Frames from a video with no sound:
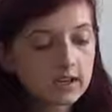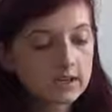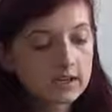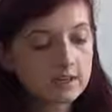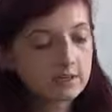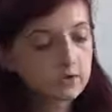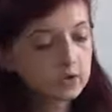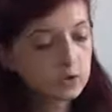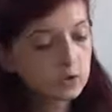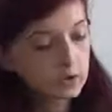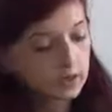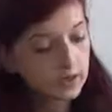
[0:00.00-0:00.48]

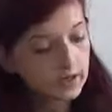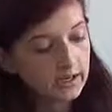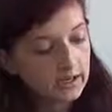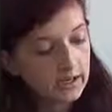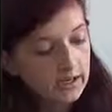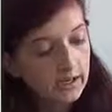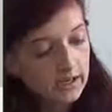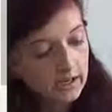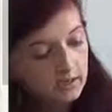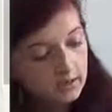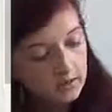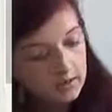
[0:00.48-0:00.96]
of
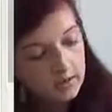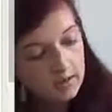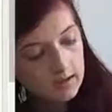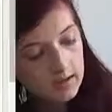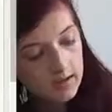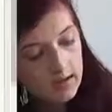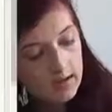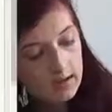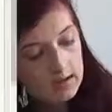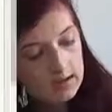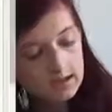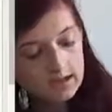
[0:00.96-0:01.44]
tricky,
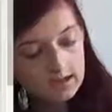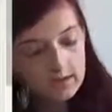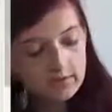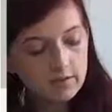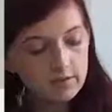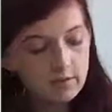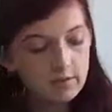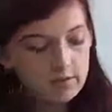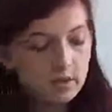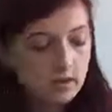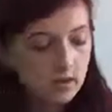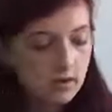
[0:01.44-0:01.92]
and
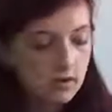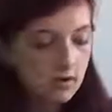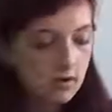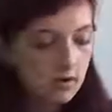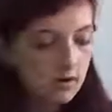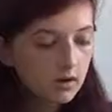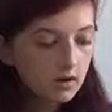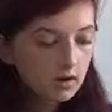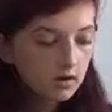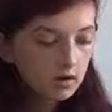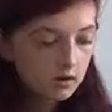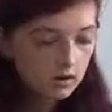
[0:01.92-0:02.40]
even
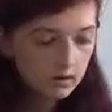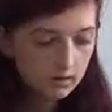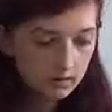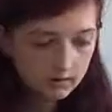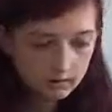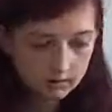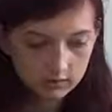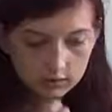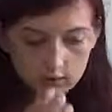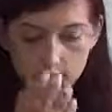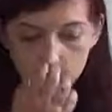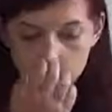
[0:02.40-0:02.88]
though
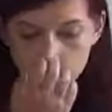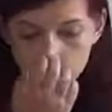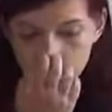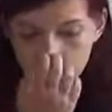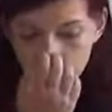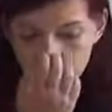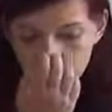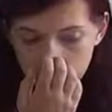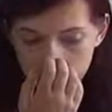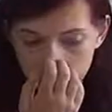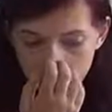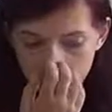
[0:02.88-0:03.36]
you did
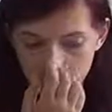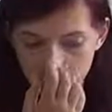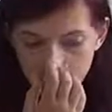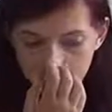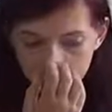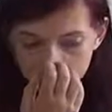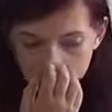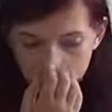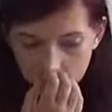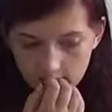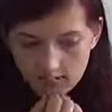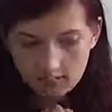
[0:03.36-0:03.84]
need to
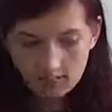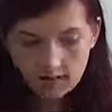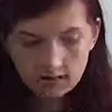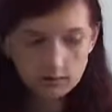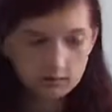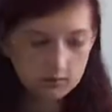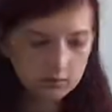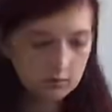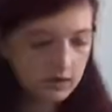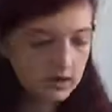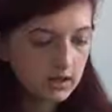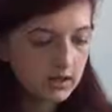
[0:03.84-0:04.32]
have 3 by
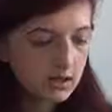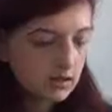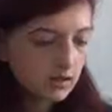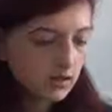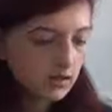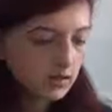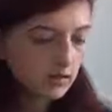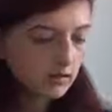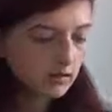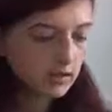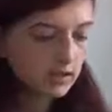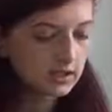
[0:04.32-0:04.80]
3,
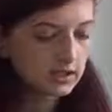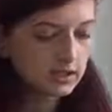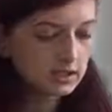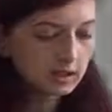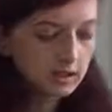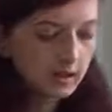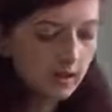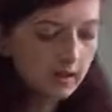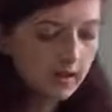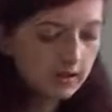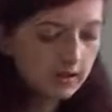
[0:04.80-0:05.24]
this way